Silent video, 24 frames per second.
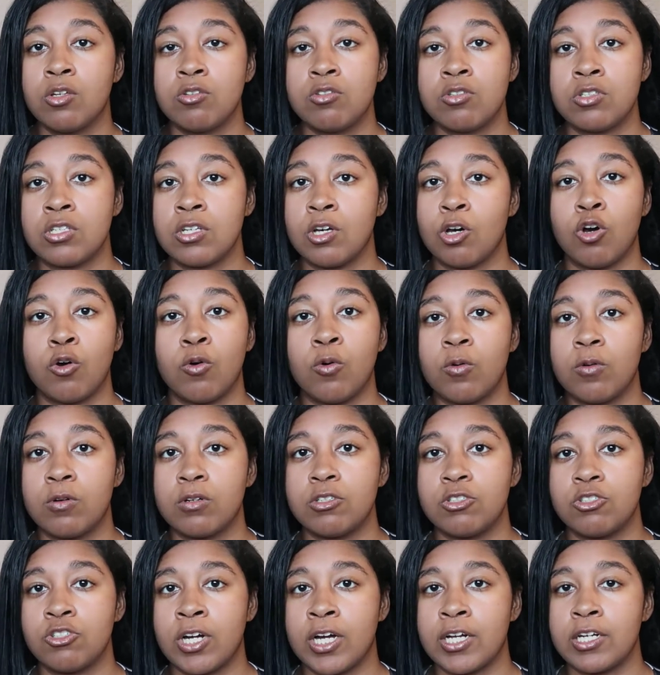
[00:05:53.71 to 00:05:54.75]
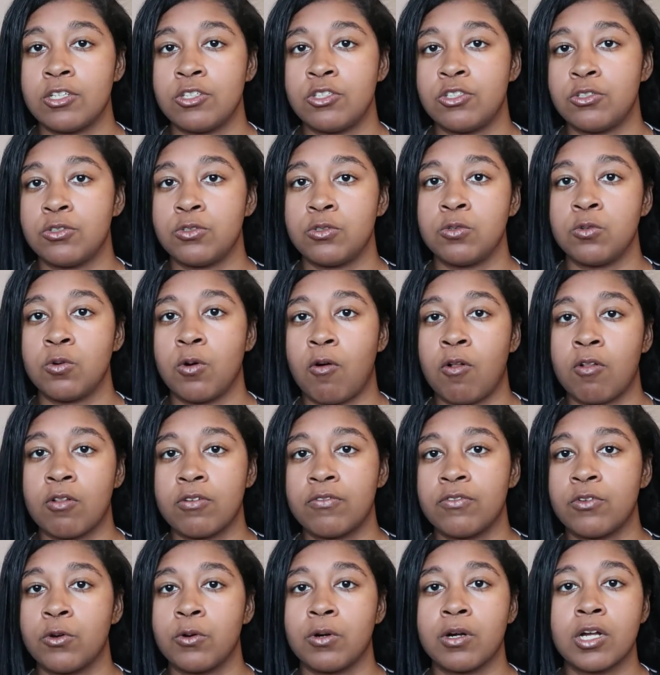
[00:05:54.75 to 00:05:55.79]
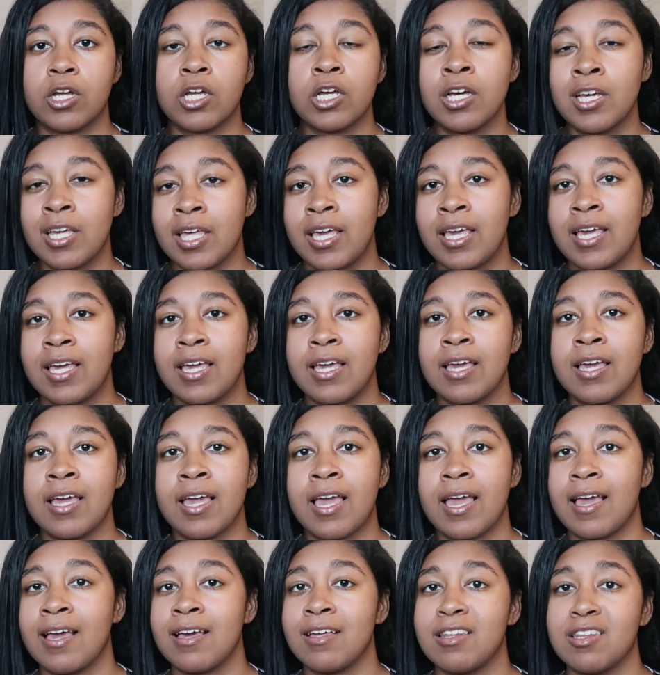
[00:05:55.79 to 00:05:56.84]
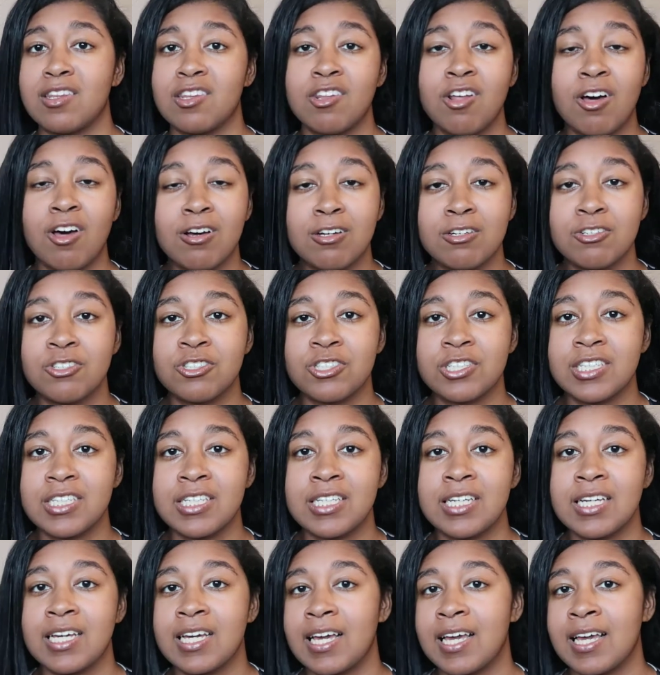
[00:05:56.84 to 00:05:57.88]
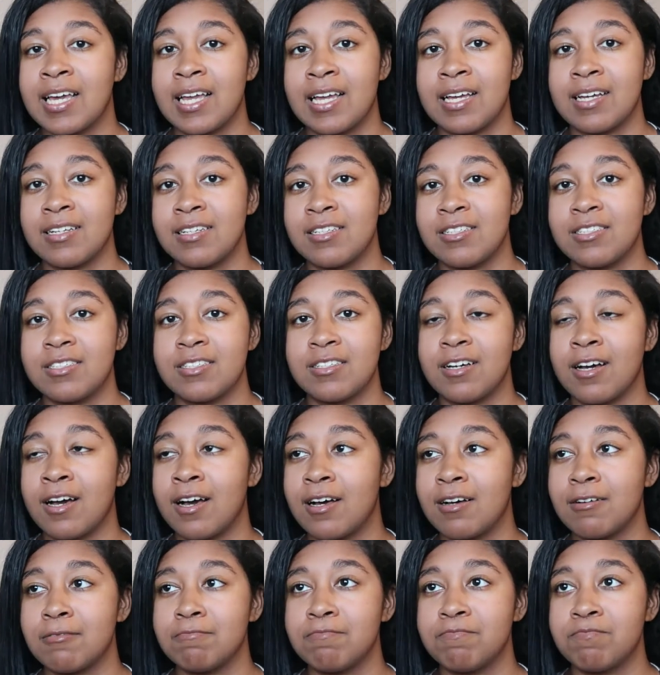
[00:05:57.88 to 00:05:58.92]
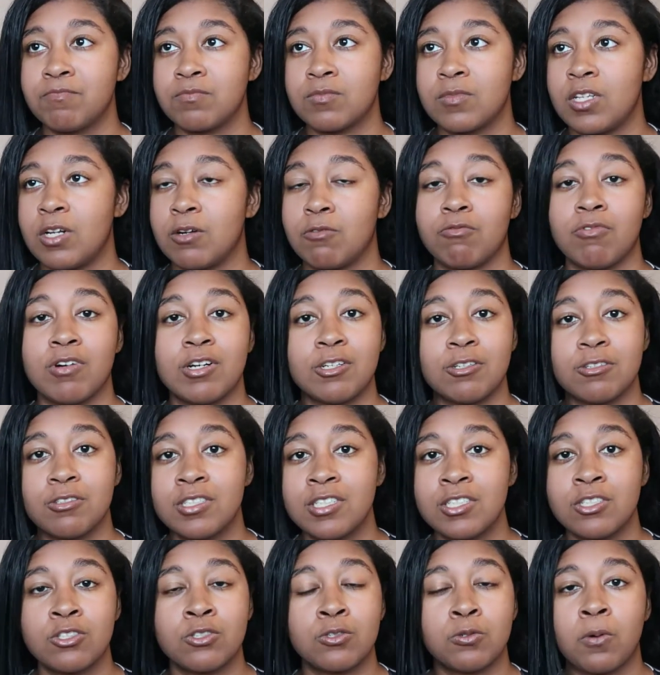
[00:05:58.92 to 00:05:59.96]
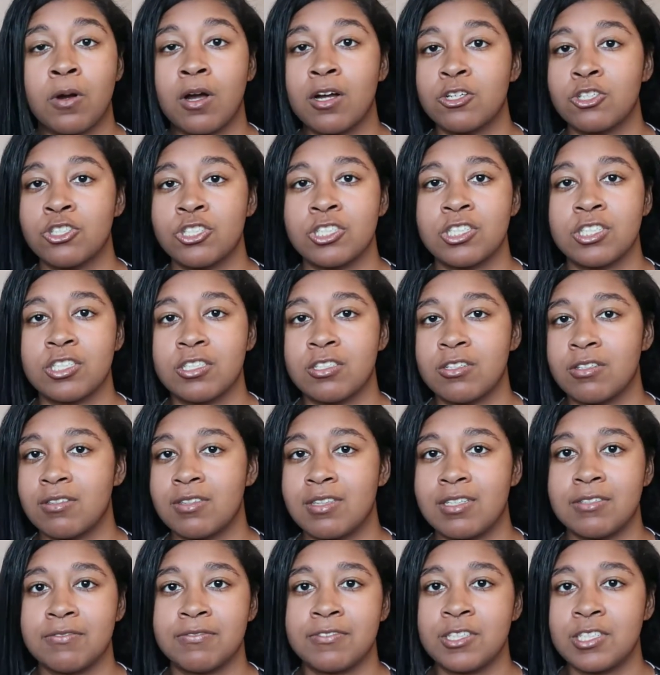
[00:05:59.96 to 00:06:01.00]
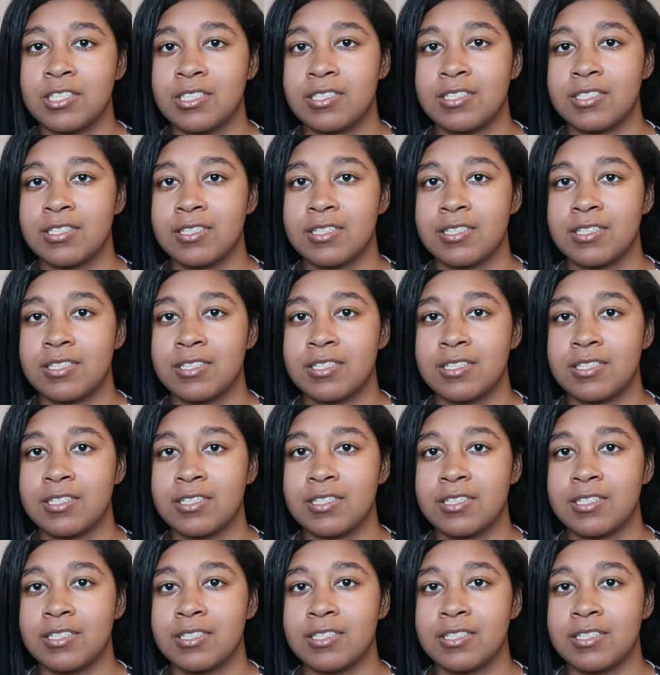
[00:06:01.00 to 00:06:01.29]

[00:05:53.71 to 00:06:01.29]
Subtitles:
So try to do all of your cooking and laundry and, run your dishwasher, different,